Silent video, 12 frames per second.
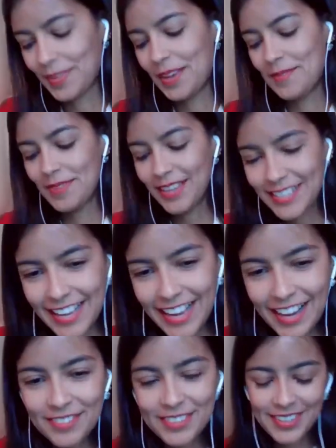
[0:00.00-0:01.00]
because I
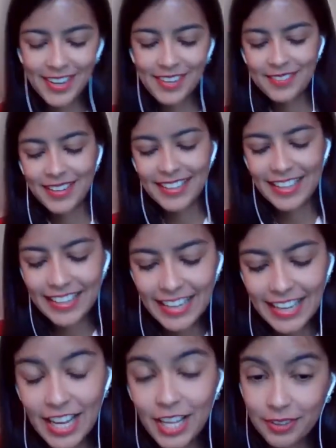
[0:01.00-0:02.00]
have to clarify that
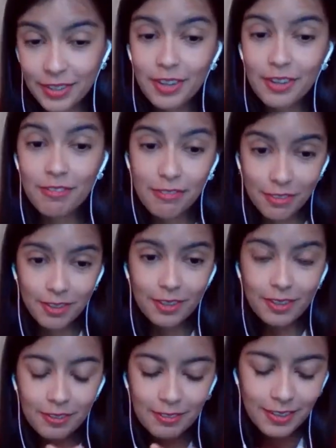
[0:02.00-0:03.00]
3 or 4
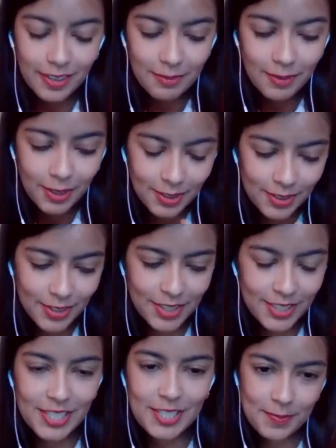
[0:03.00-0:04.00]
of the volunteers'
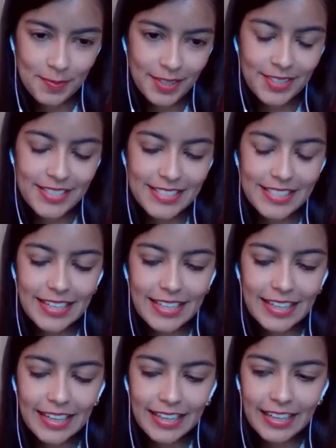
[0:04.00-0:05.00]
experience that
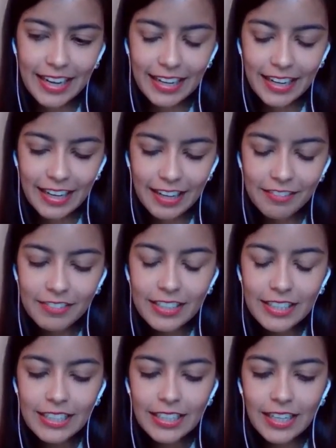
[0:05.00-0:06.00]
I have,
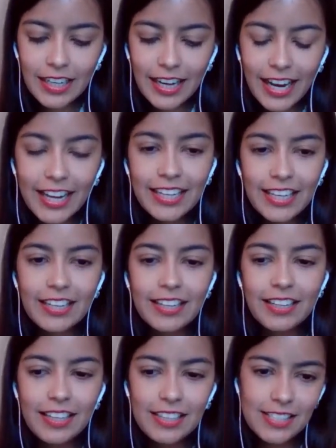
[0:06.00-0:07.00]
I did
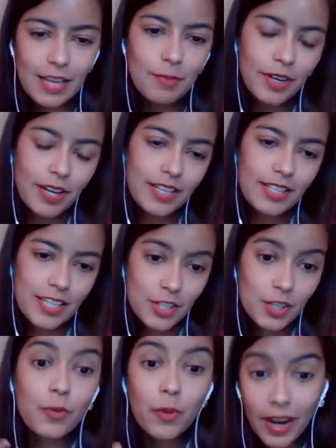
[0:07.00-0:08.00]
in the same
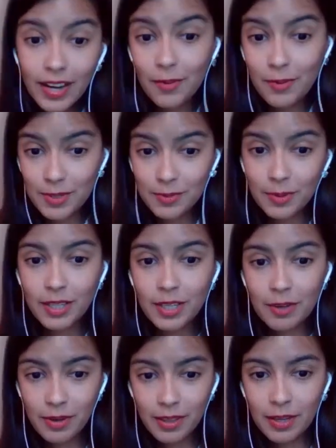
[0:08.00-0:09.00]
organization while I was
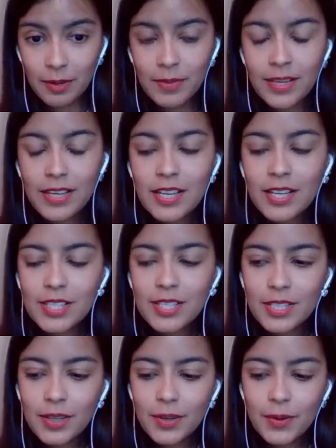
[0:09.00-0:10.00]
working with them.
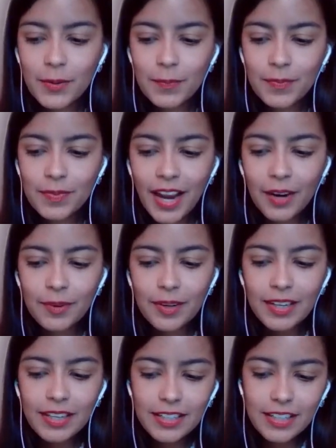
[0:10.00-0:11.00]
So I
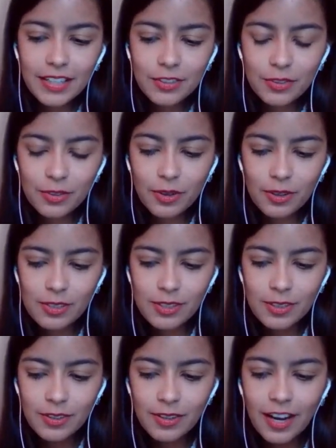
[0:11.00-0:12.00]
really needed to
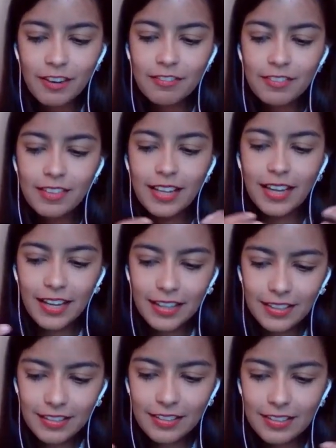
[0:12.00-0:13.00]
also have
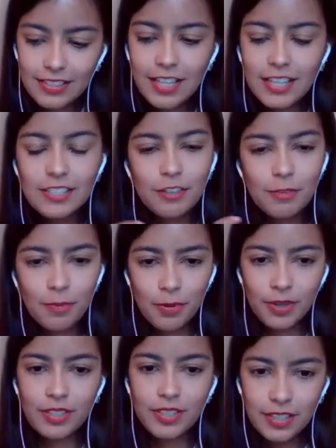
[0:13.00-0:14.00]
that sense of
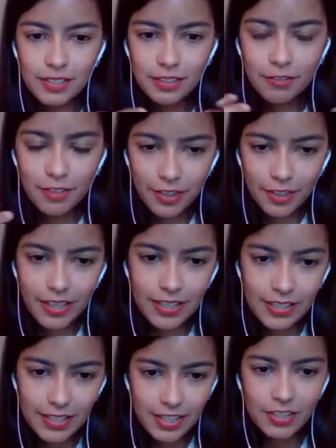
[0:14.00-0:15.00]
pertinence of the
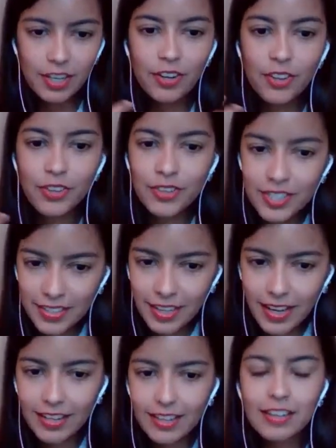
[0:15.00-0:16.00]
organization and
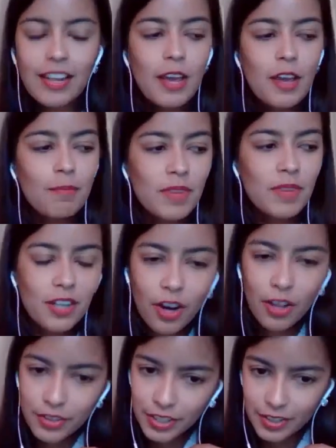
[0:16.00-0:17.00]
understand and meet
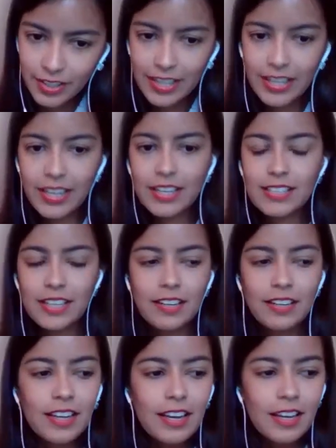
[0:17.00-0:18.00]
other colleagues and